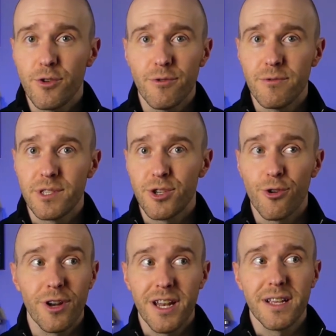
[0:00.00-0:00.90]
whose
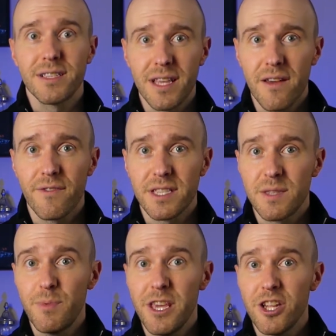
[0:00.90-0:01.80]
turn it is to give a
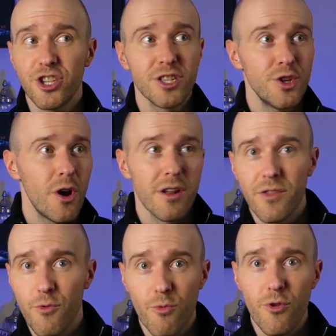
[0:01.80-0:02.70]
speech is not
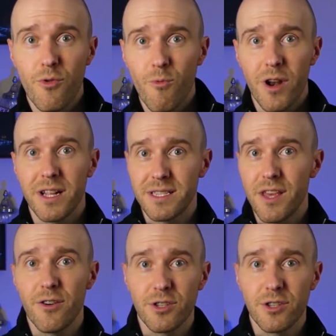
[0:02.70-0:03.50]
in the room when it's their